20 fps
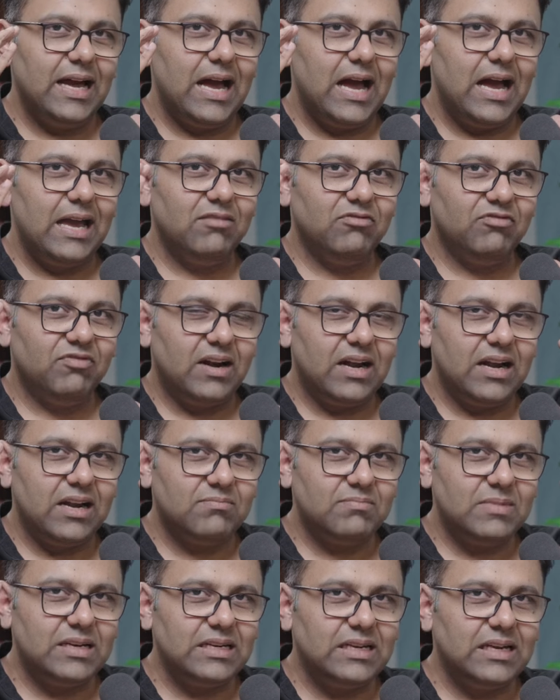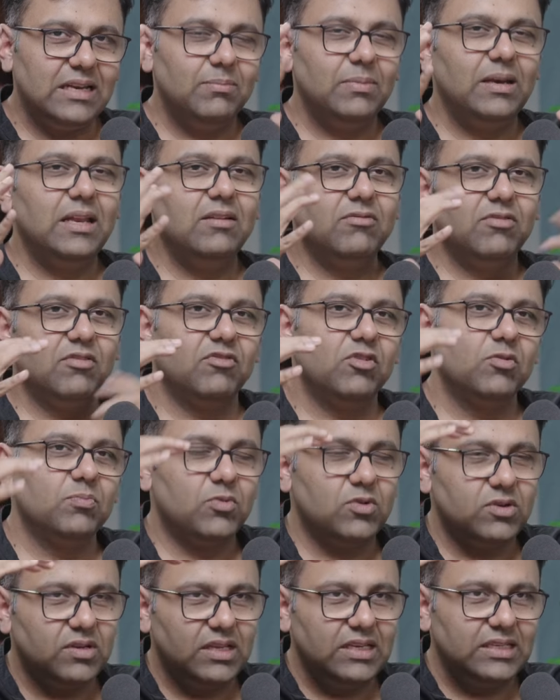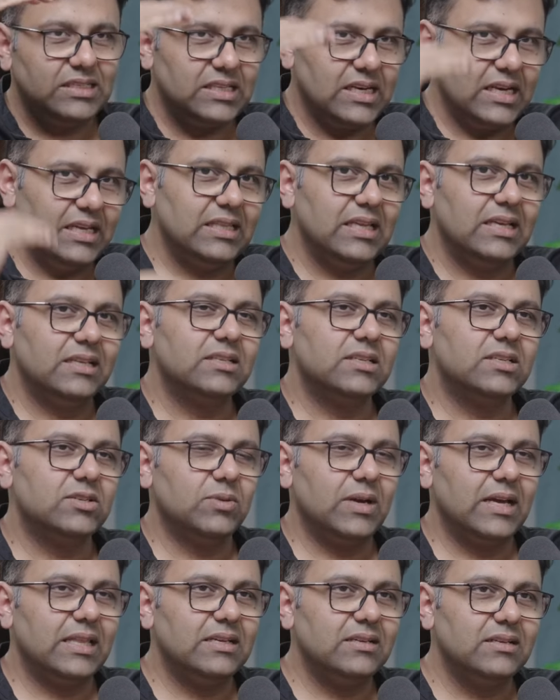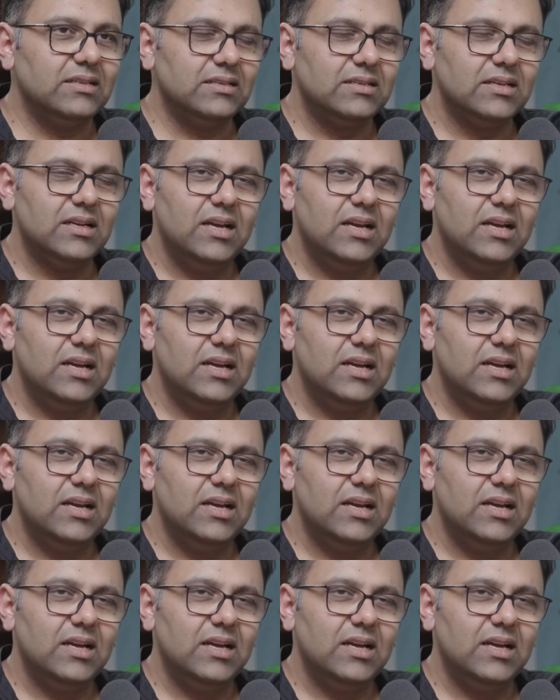I fundamentally believe if you put these three things together,